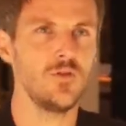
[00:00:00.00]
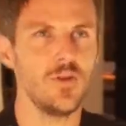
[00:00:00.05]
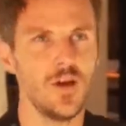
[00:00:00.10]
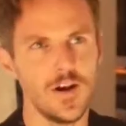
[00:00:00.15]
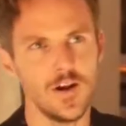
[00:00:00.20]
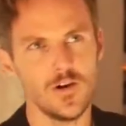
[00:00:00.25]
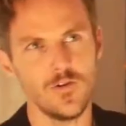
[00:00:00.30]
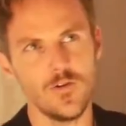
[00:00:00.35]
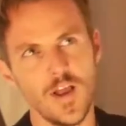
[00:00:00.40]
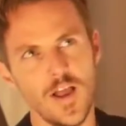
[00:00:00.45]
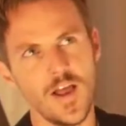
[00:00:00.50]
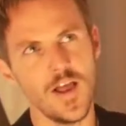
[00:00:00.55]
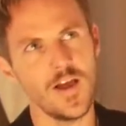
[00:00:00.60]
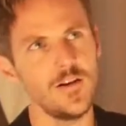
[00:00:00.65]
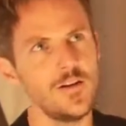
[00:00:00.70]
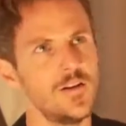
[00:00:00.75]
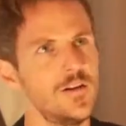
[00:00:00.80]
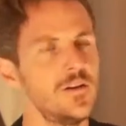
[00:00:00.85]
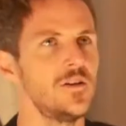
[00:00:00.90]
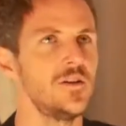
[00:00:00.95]
We ride
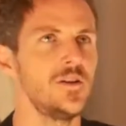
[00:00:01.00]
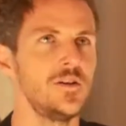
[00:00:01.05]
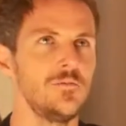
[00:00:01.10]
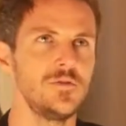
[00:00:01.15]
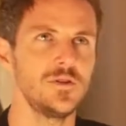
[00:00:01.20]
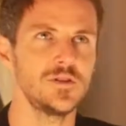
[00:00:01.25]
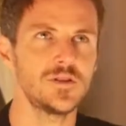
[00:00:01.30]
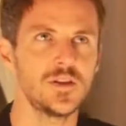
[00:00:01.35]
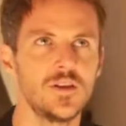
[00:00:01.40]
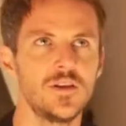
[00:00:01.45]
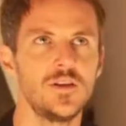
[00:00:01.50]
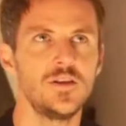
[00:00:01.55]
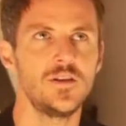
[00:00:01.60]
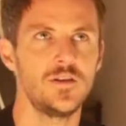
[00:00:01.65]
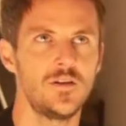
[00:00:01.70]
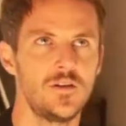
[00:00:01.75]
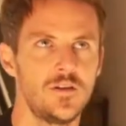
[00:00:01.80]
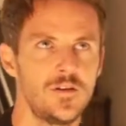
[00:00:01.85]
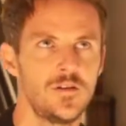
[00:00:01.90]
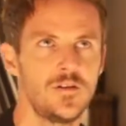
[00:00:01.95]
around in the
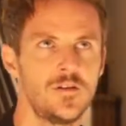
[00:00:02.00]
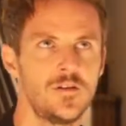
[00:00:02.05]
limousine.